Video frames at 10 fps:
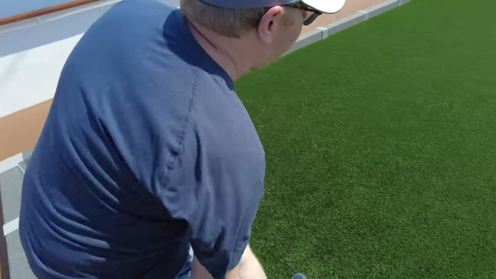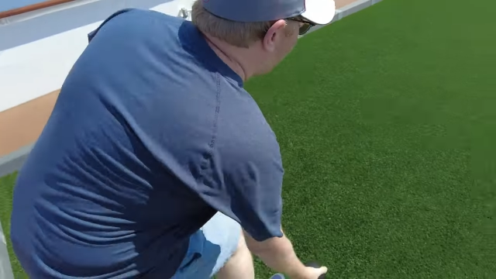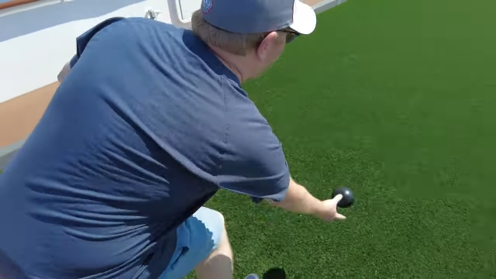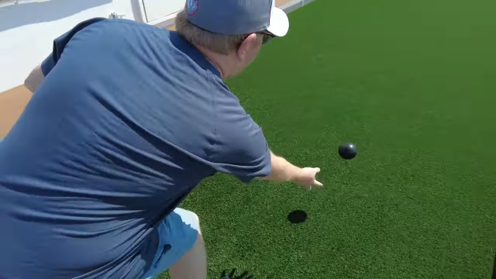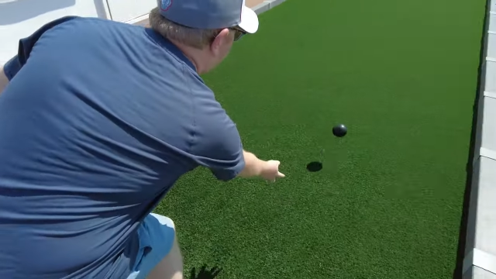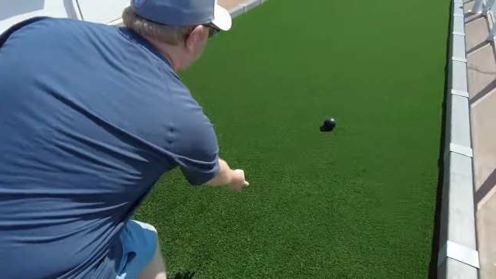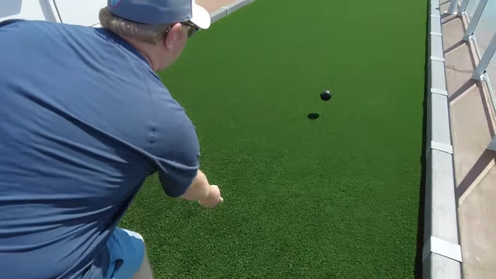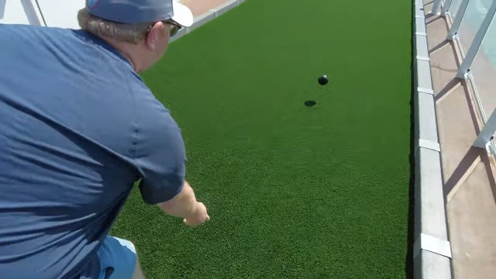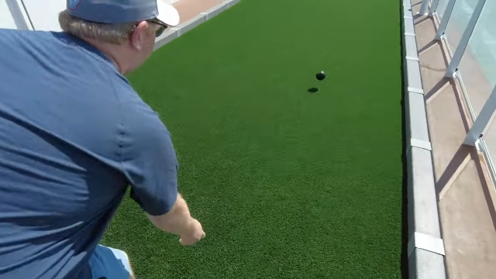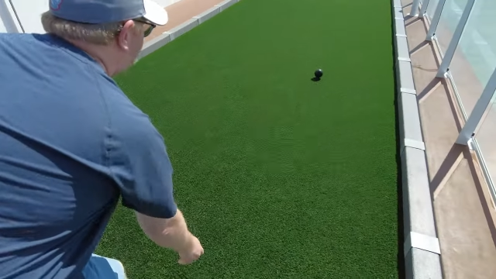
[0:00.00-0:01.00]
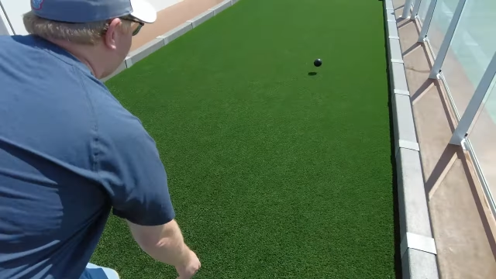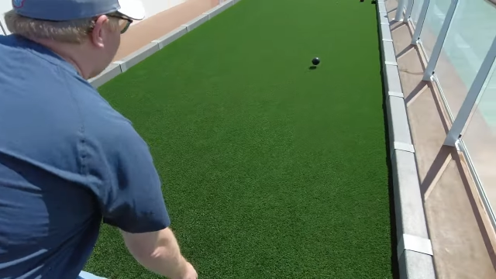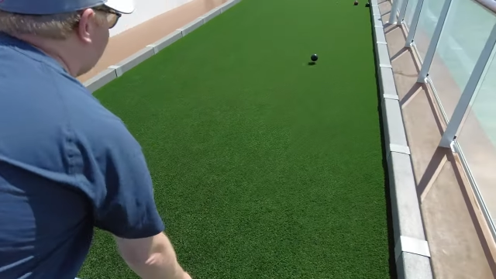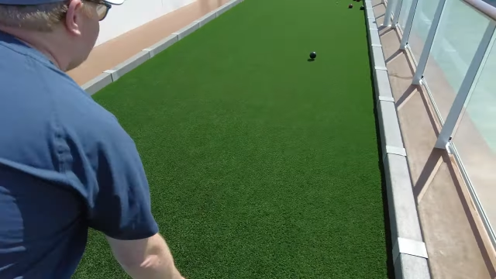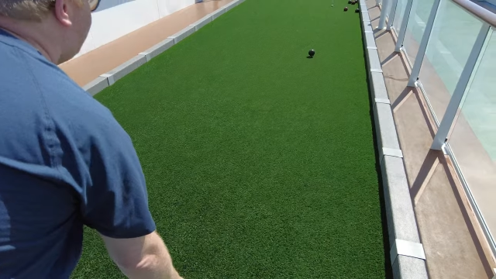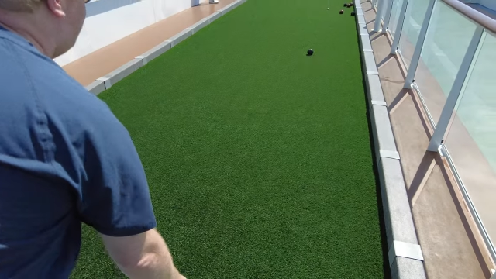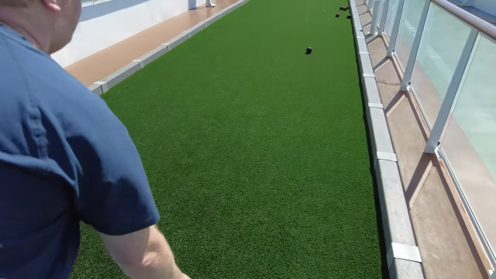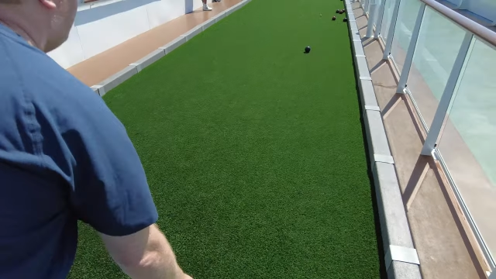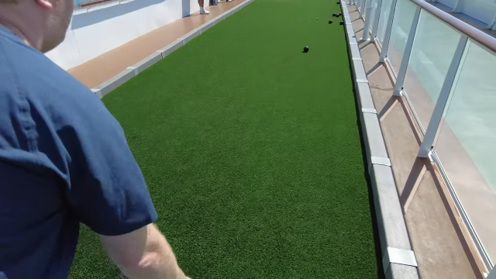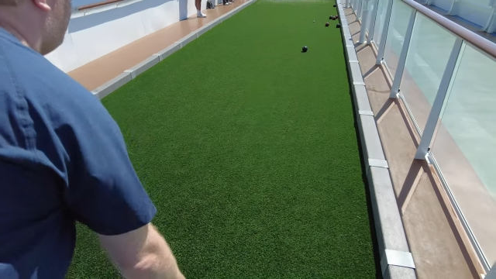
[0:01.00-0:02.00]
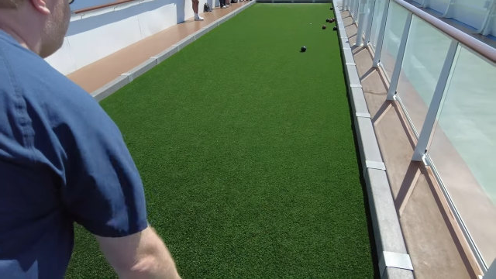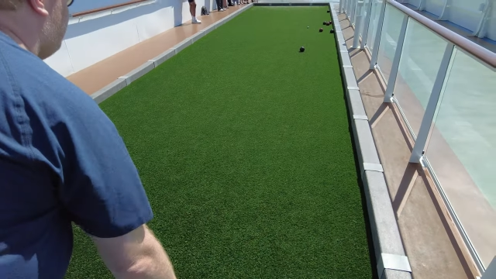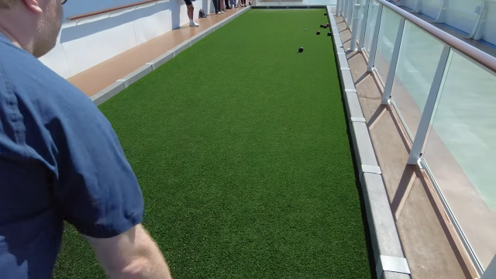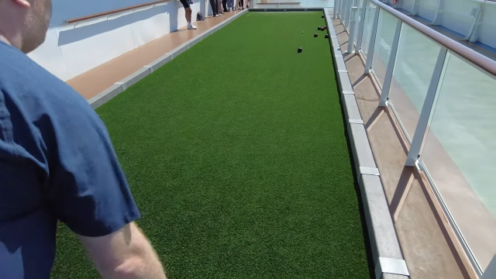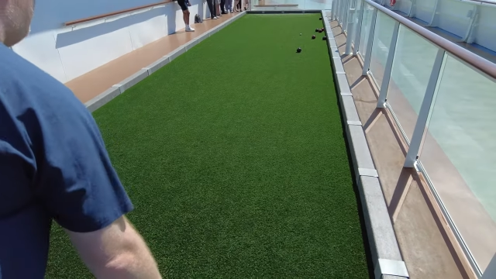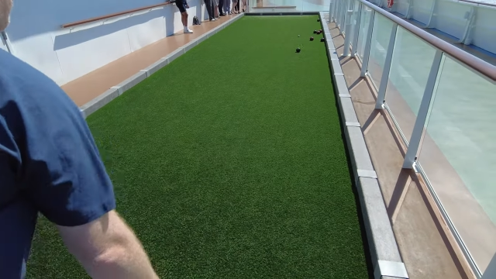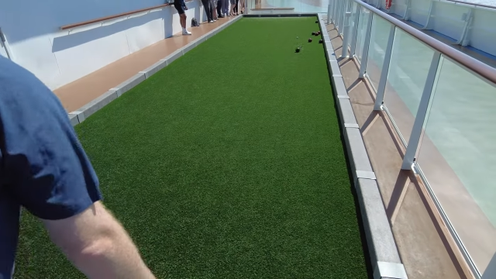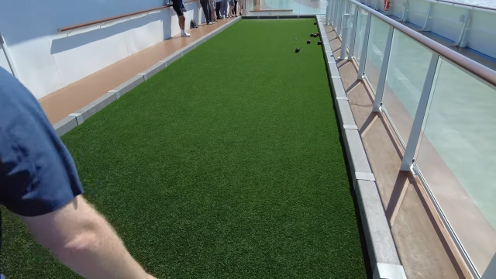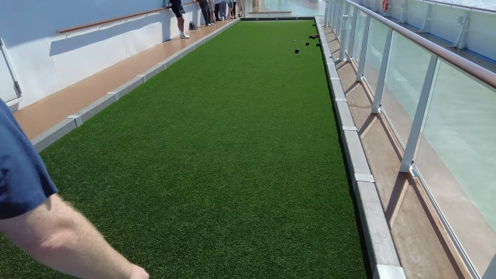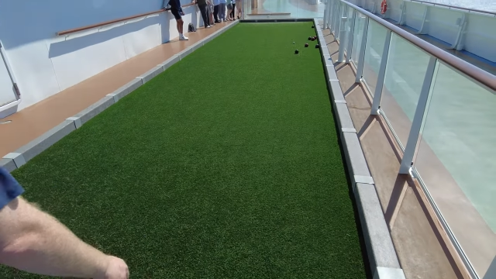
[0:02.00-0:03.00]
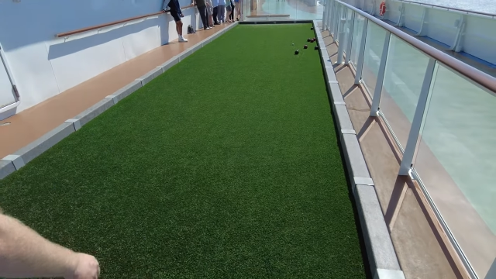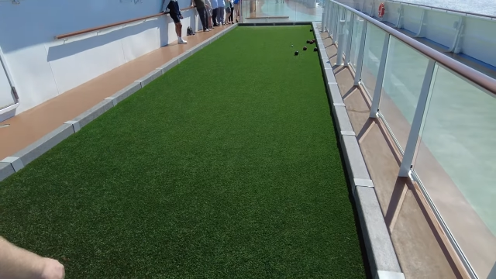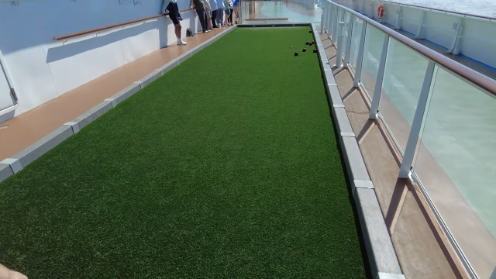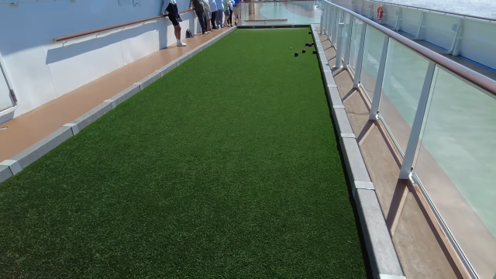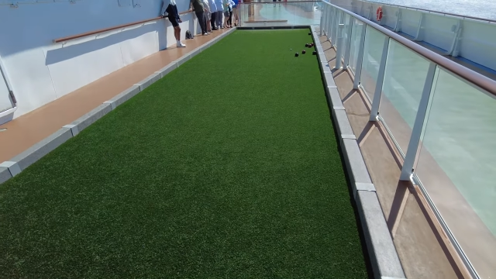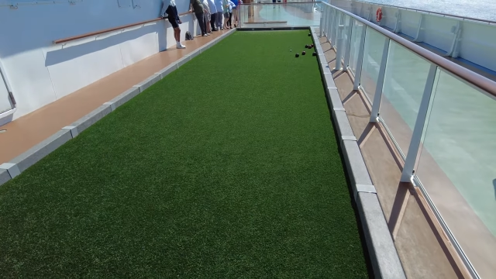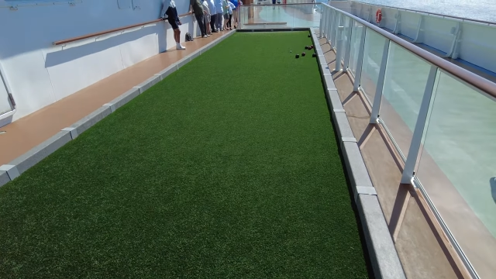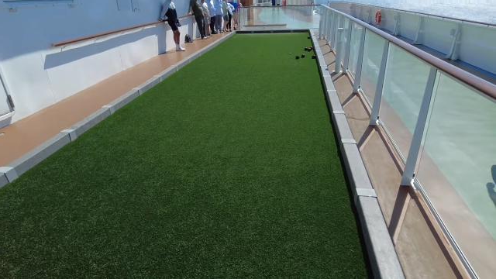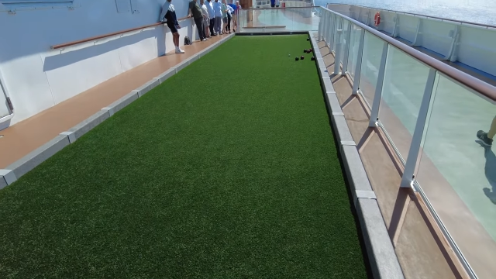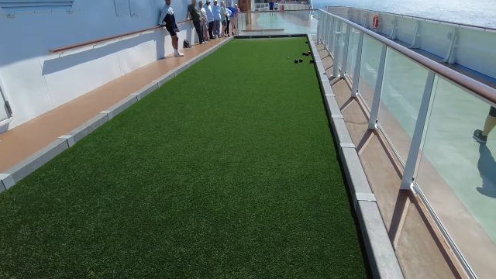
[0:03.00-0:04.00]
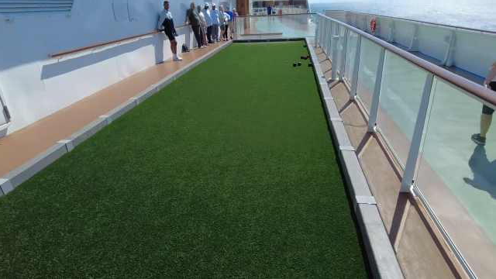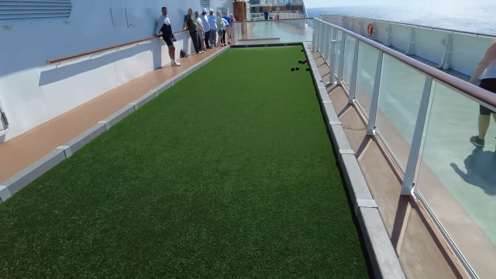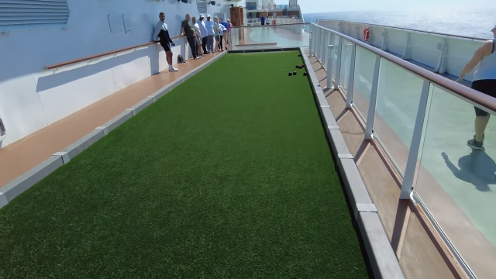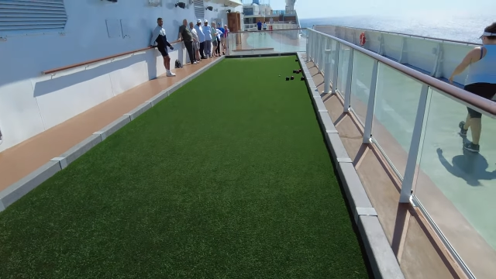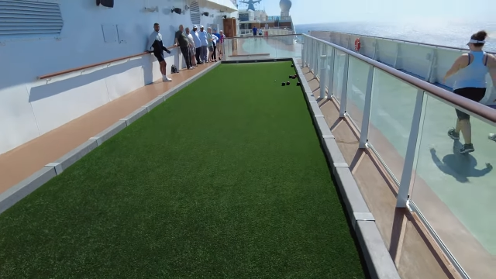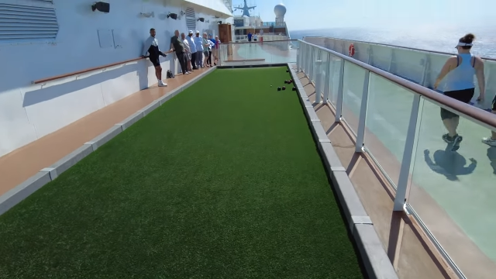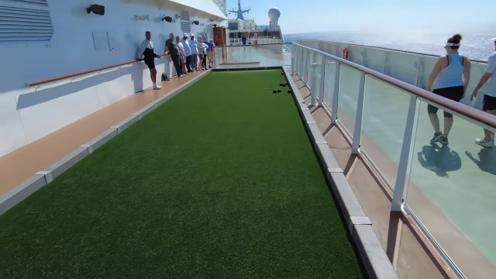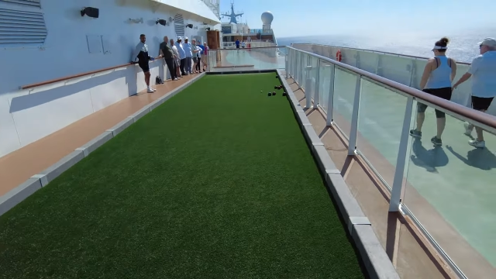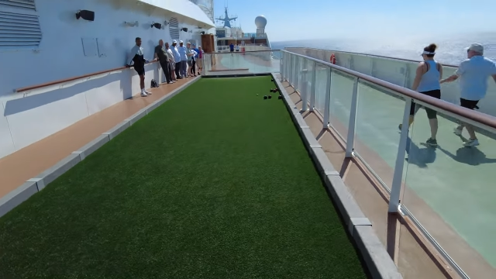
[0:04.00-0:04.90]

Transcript: Nobody's mouth can be seen.